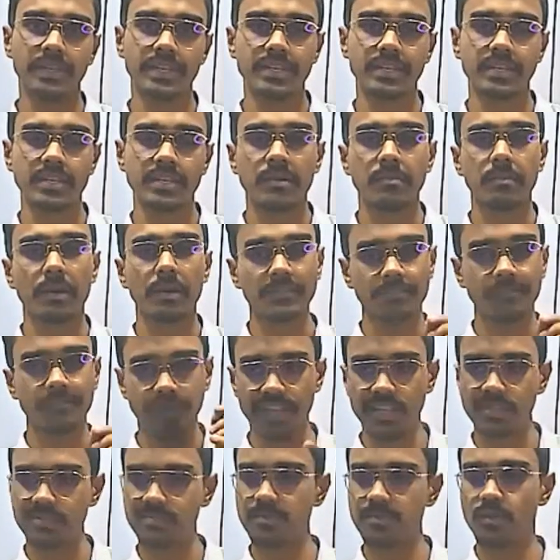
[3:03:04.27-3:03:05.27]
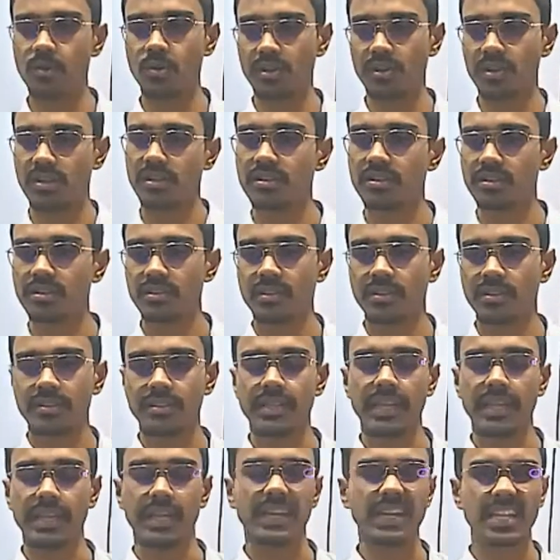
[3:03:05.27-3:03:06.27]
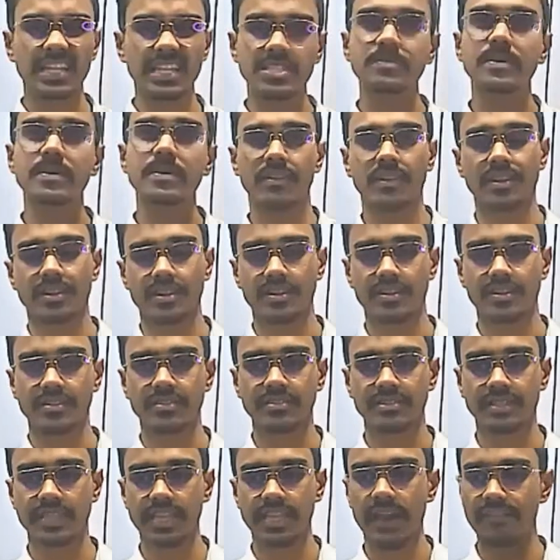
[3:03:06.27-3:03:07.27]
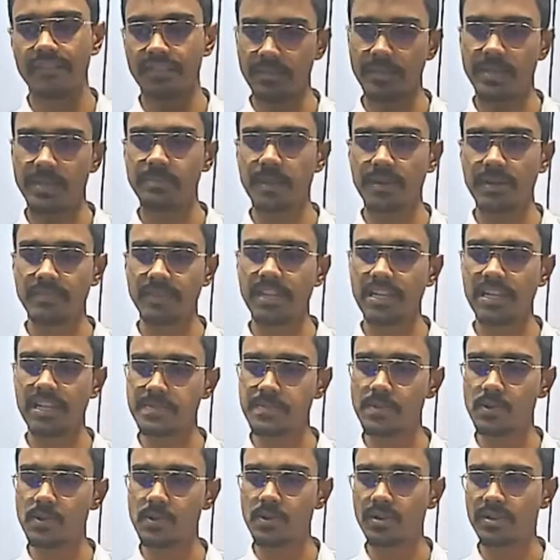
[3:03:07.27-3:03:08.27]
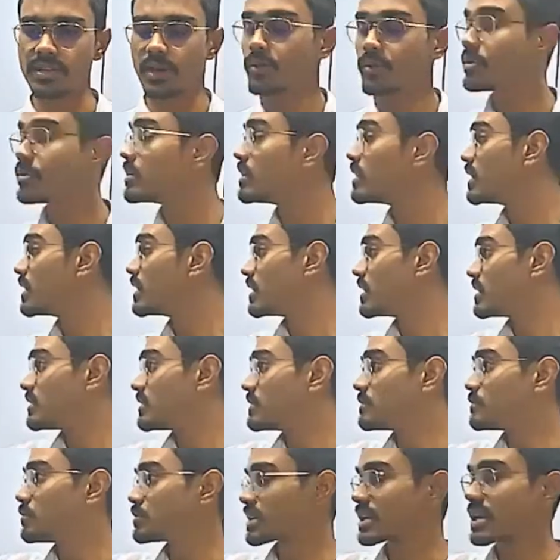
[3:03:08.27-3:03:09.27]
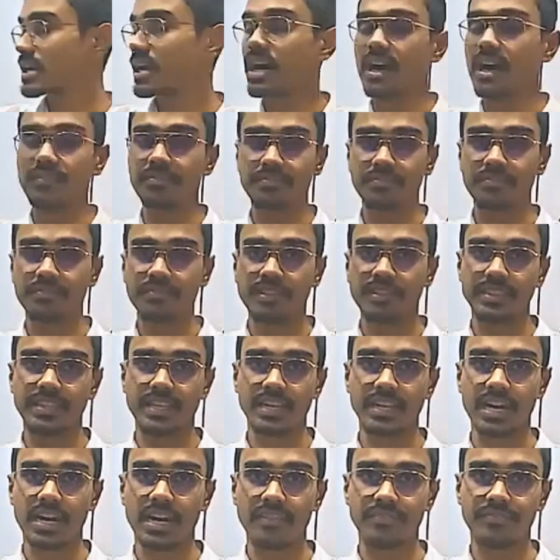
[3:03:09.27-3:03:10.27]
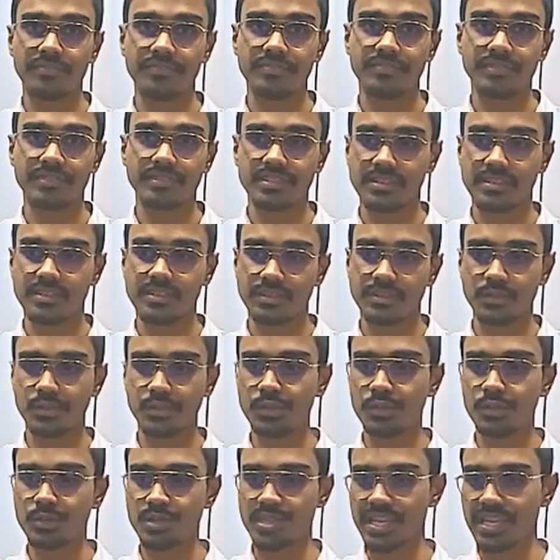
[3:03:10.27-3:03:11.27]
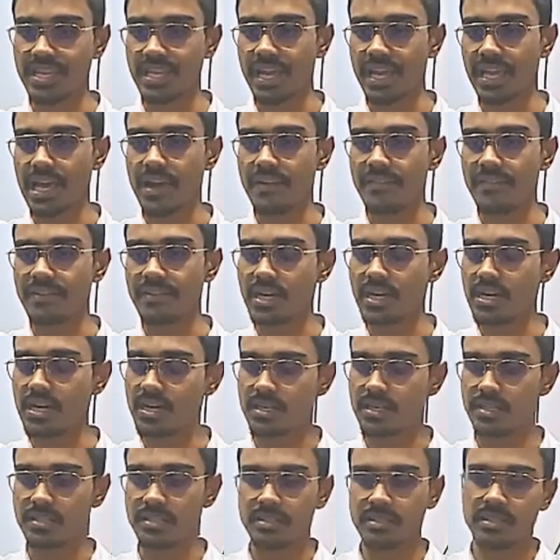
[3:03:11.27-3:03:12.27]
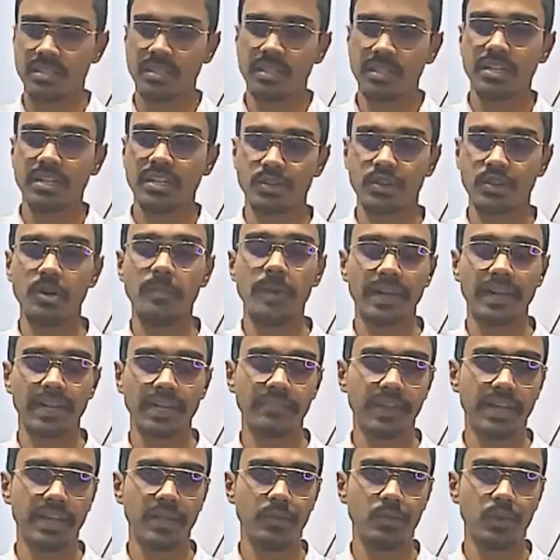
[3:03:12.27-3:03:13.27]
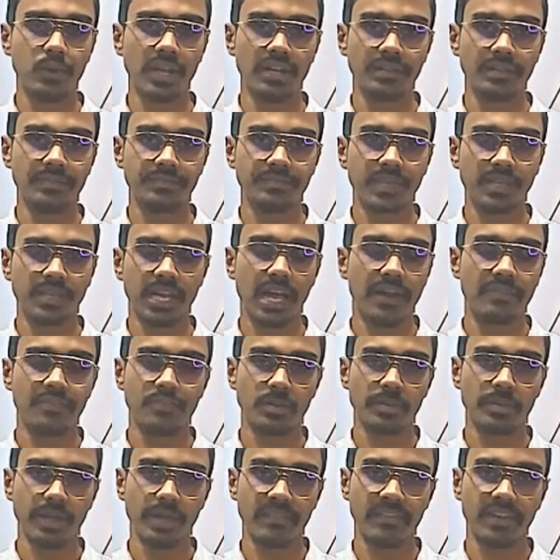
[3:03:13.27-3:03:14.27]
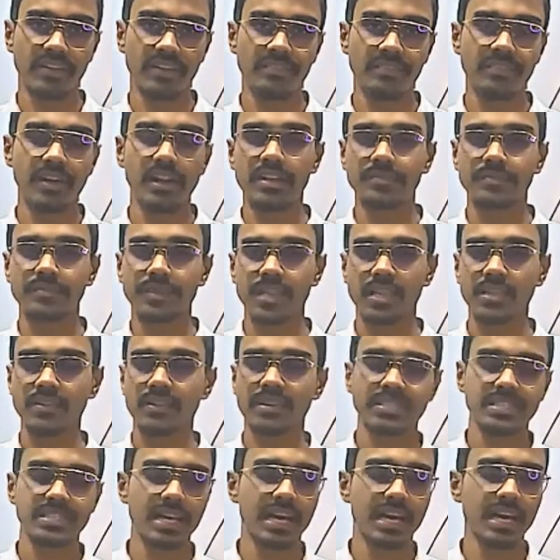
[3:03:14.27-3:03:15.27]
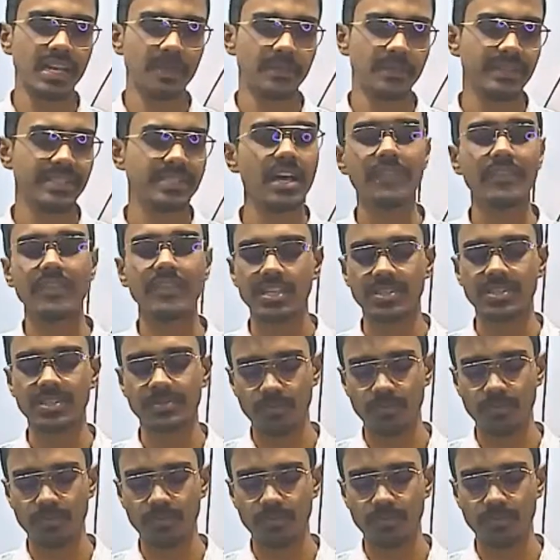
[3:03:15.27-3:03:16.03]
but very small, negligible one. They have a limit, but very small. Now, for the graph, in the graph, for you to see, I have draw magnified one. I have drawn a magnified one. Otherwise, their limits are very small,